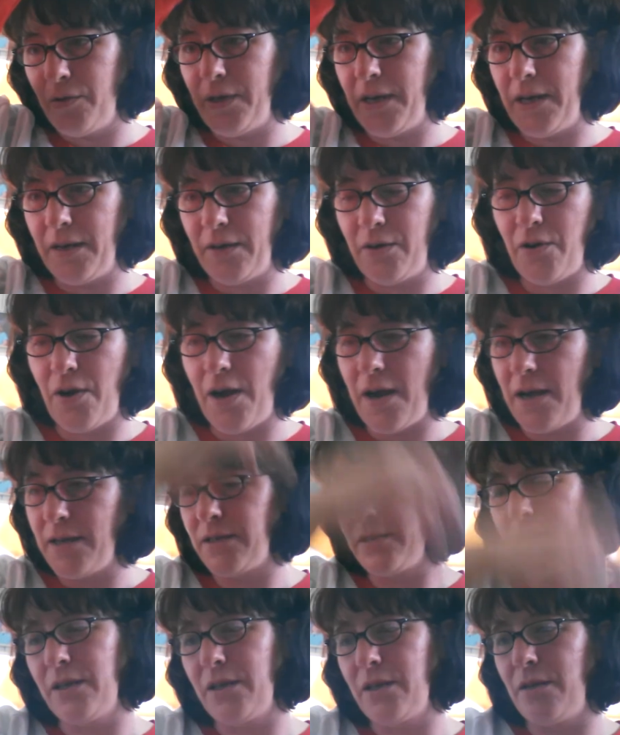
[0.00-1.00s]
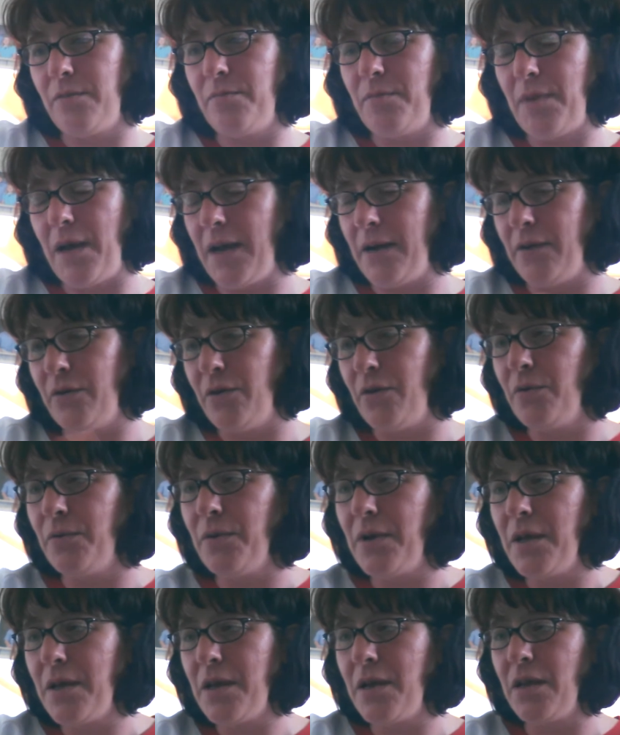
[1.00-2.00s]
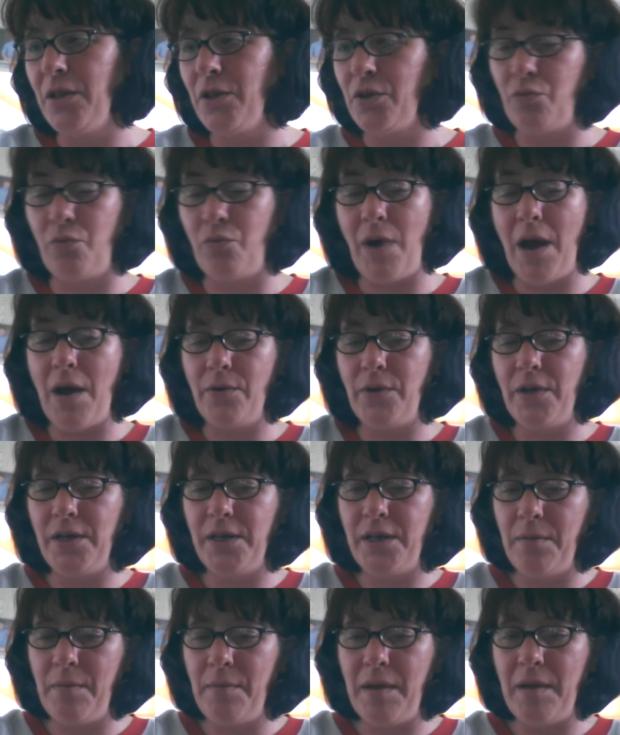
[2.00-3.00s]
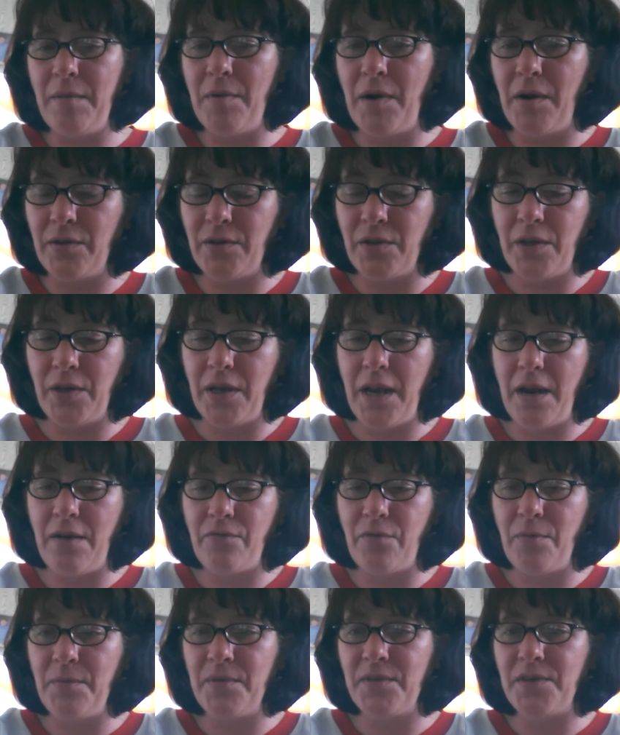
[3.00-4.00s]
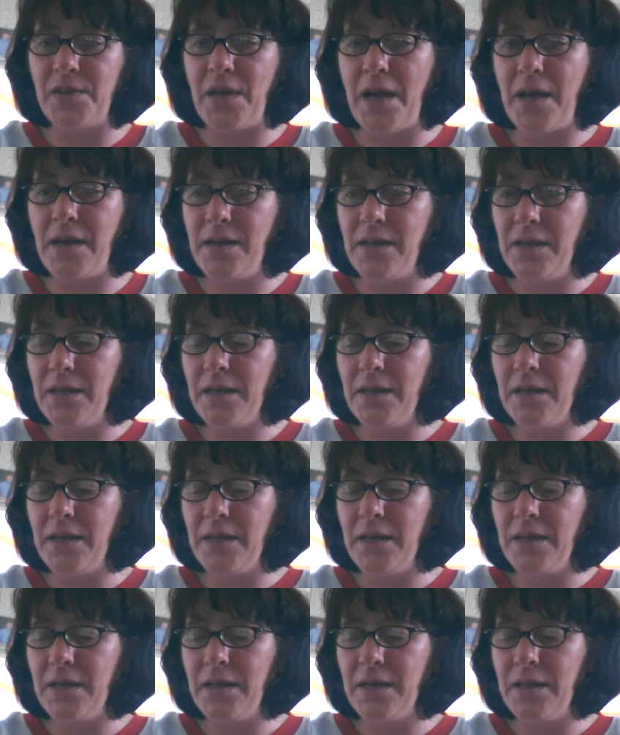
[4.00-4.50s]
and had a crest. I don't know. It looked rounded to me, but I was looking at it from the side.